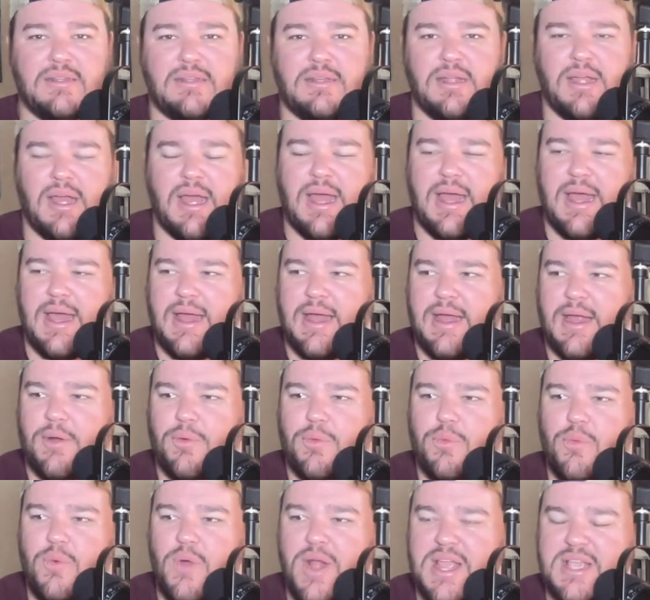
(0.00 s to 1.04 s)
a
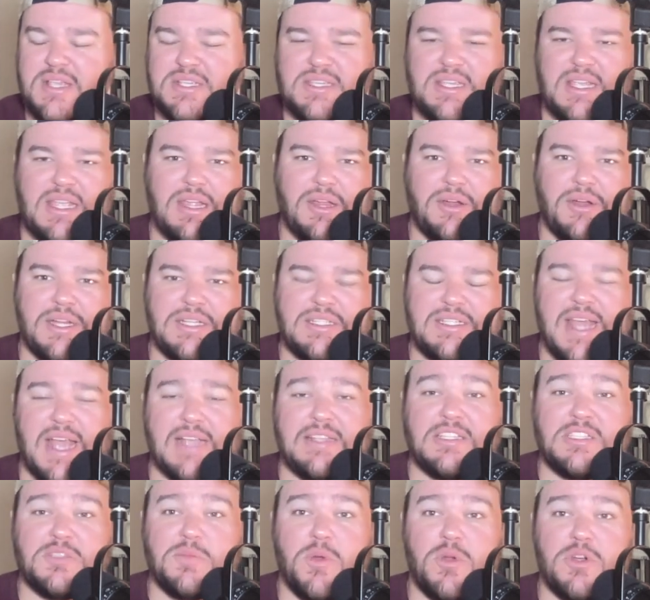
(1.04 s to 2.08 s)
race here at
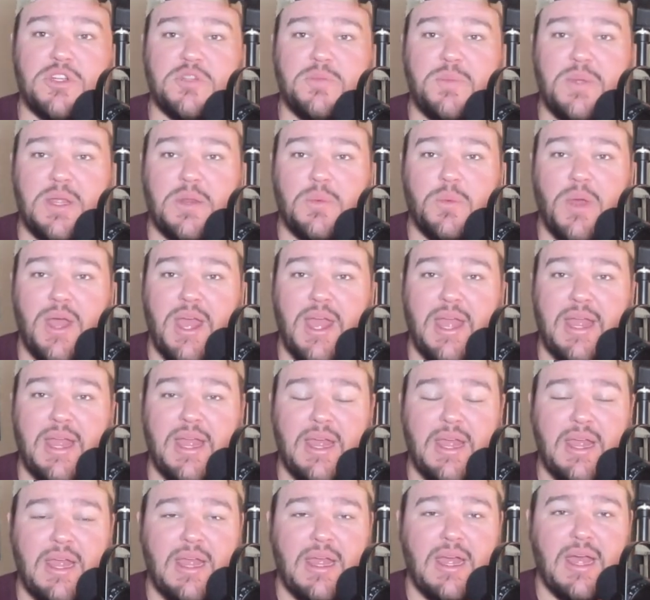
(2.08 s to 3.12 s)
Texas Motor Speedway
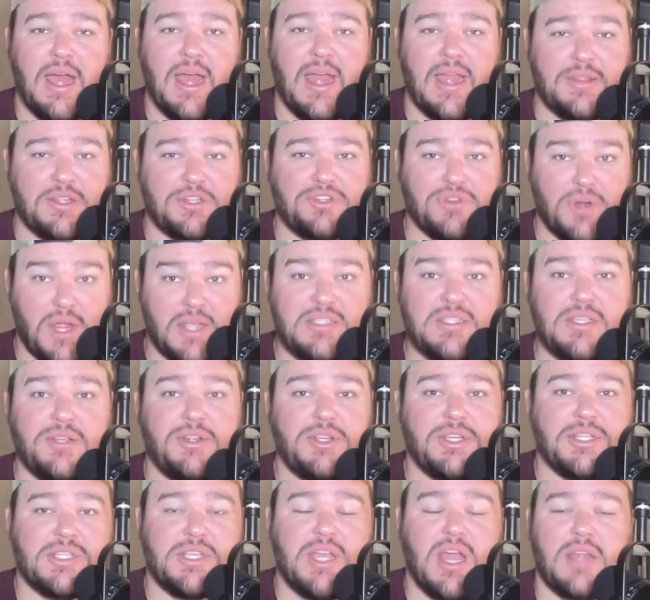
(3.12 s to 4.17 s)
in the Truck
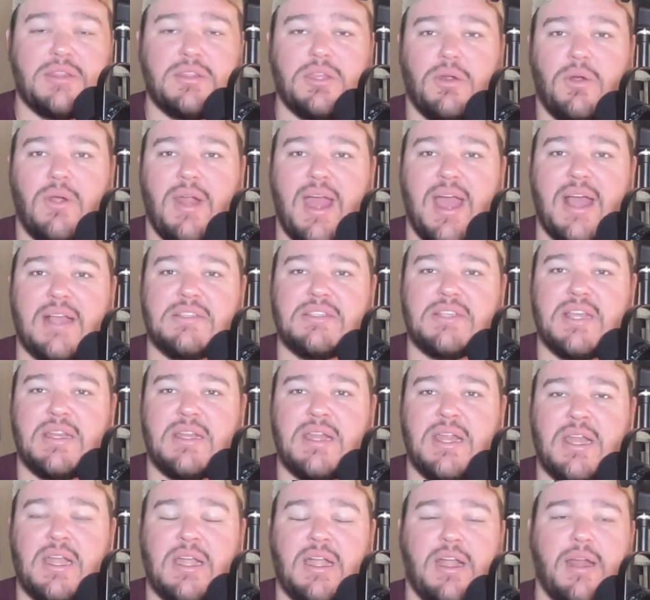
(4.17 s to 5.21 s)
Series caught the grass and
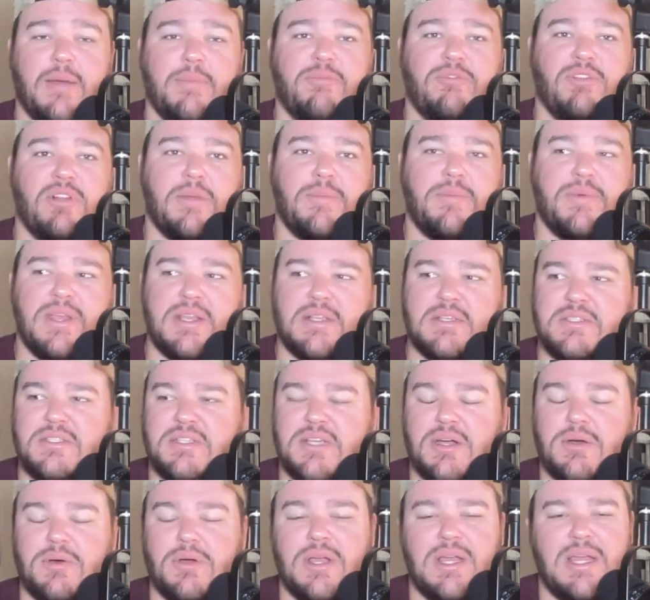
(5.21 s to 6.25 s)
ended up flipping.
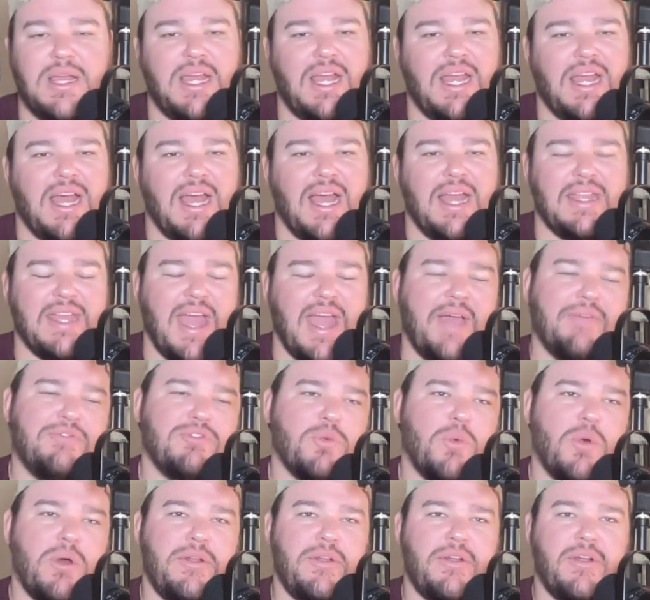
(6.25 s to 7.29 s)
So you have to
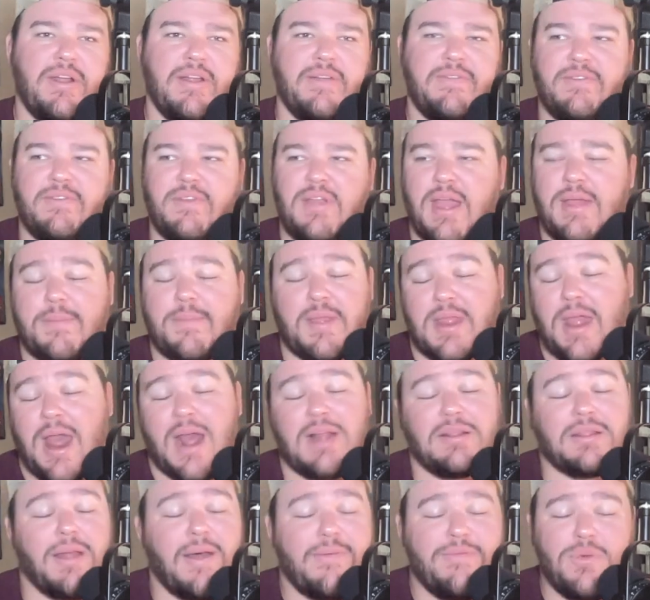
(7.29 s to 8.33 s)
wonder I
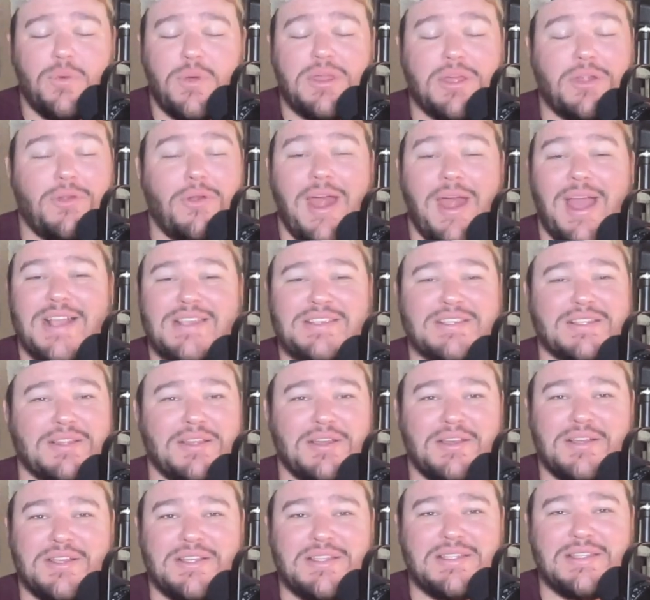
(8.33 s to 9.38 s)
love the way the grass
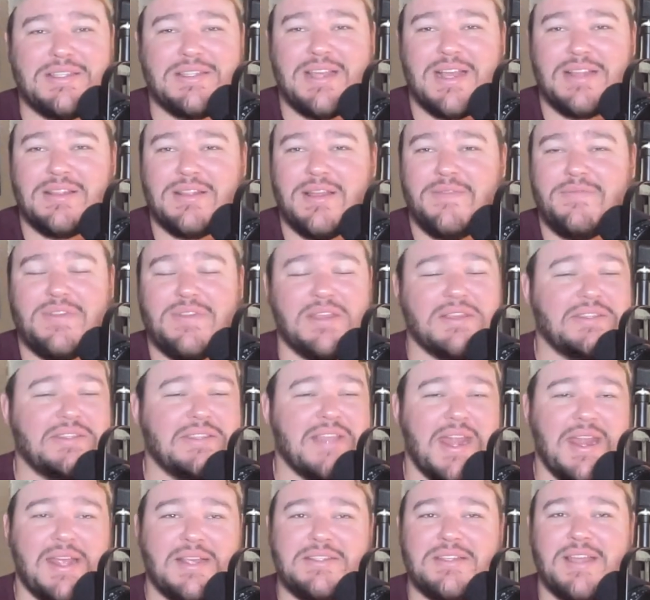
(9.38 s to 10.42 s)
looks. I love the
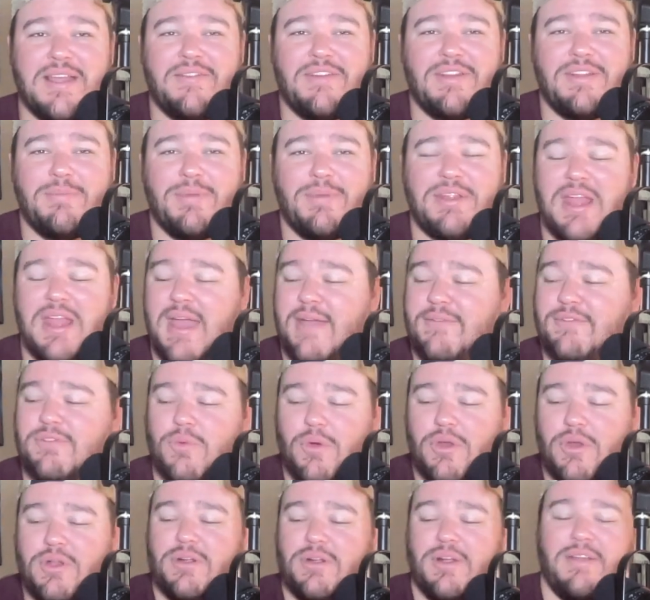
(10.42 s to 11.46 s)
aesthetics of it, but you have to
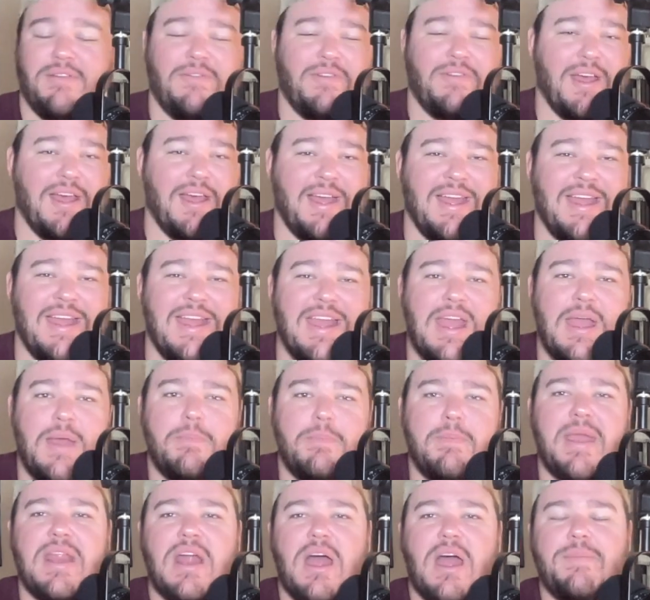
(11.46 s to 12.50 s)
wonder if
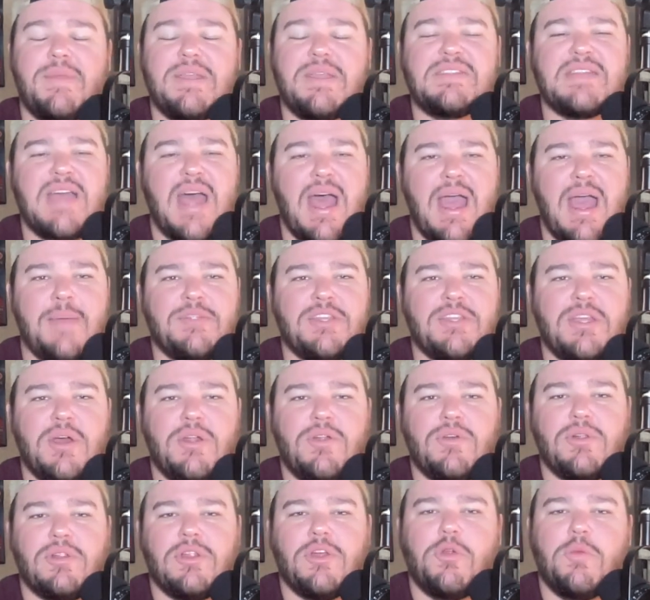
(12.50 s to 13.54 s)
may not be time to go
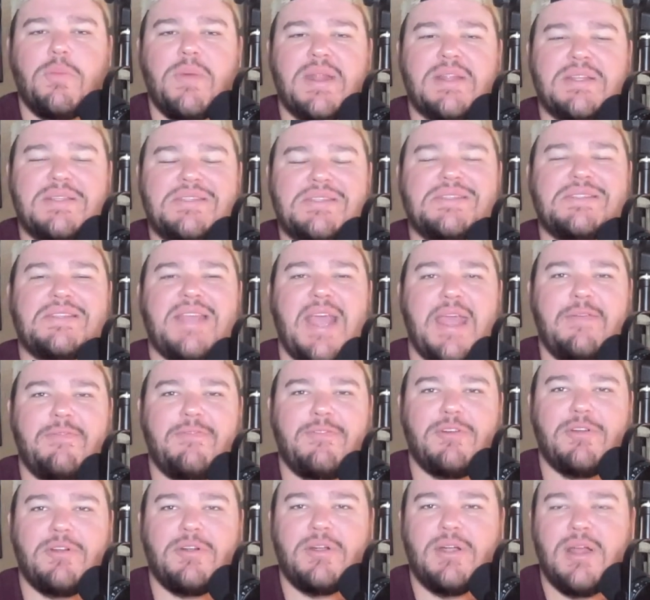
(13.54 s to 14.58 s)
to a little bit
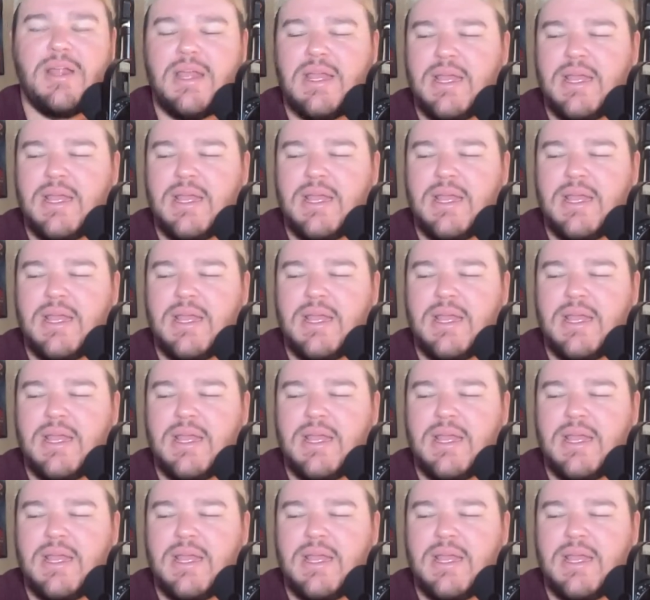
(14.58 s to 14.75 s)
safer